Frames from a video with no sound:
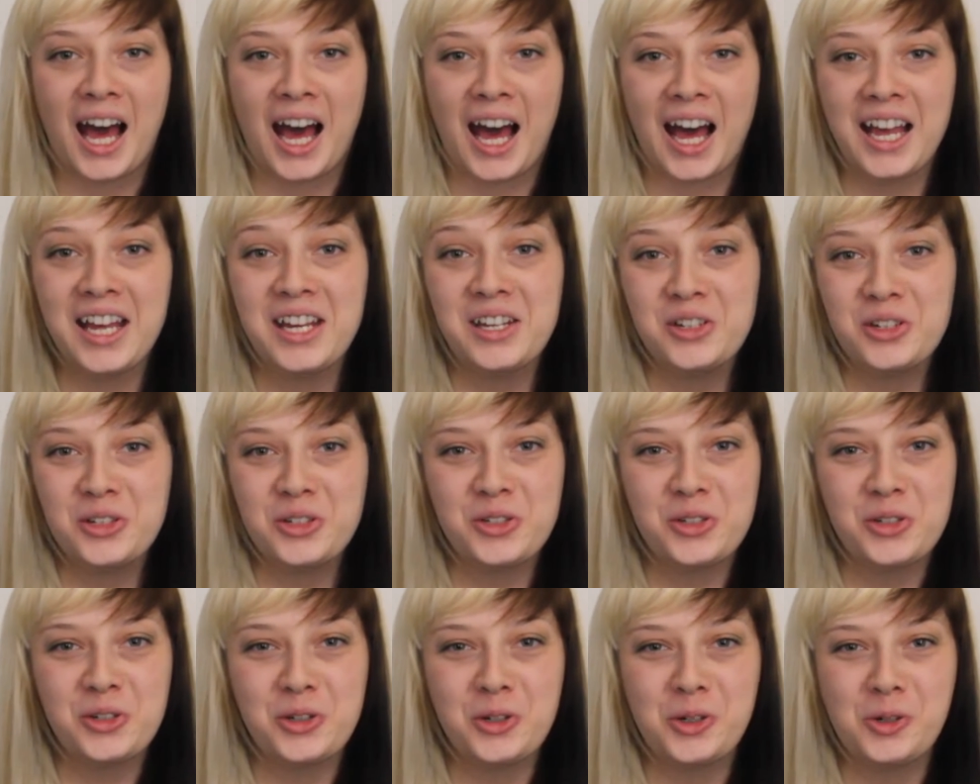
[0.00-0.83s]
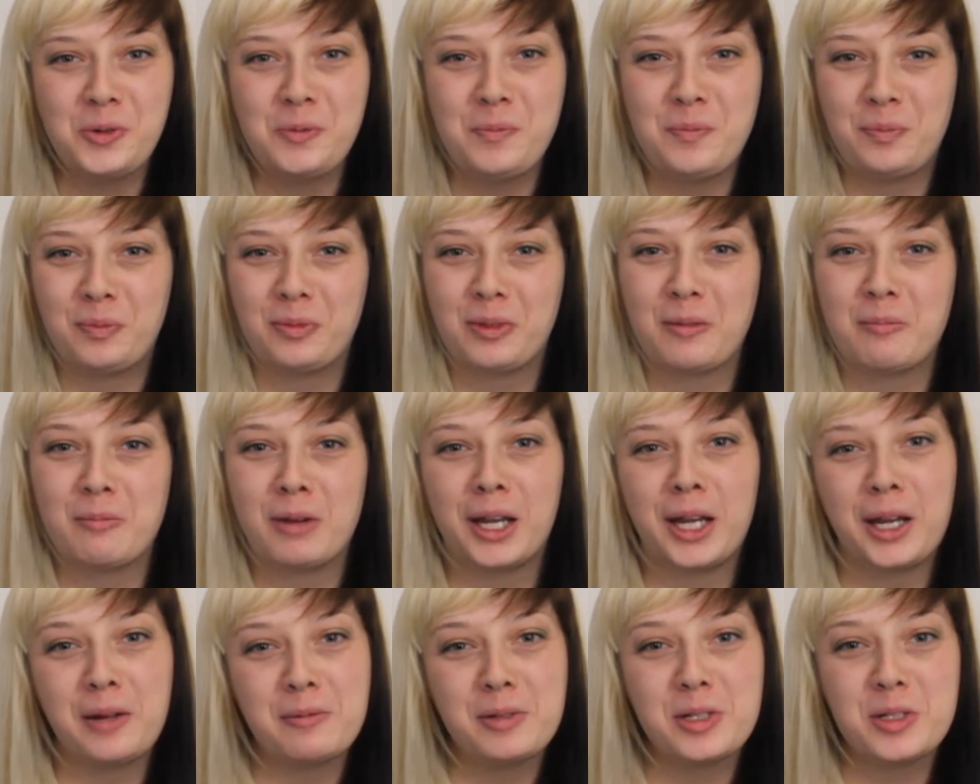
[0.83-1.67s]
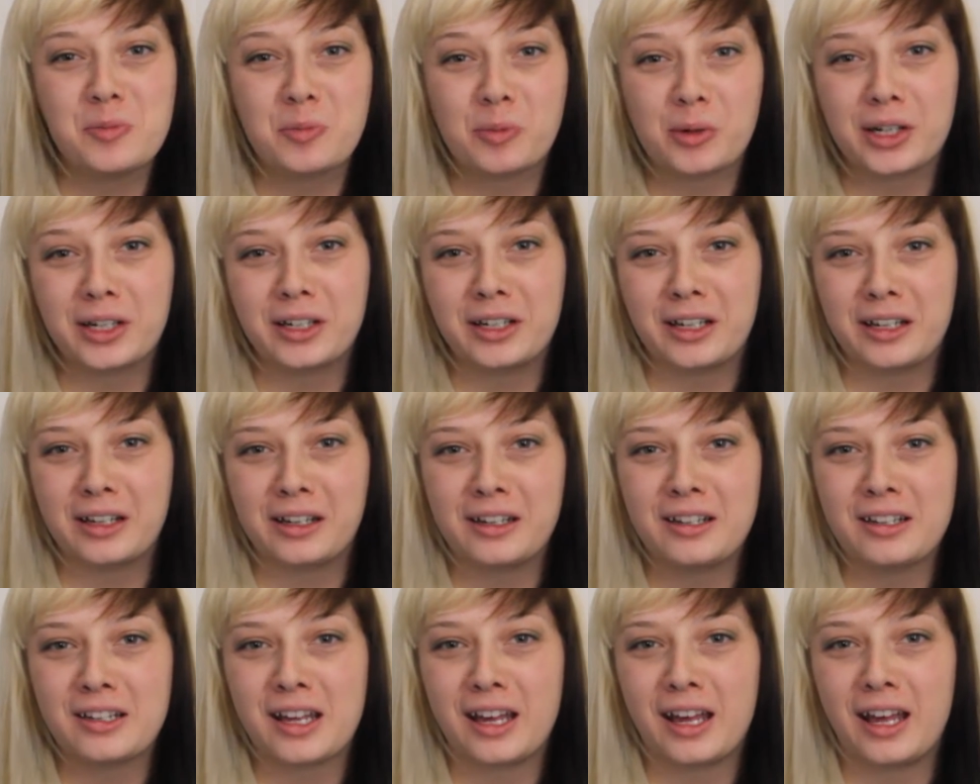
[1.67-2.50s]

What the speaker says: Hi YouTube! My name is Brittany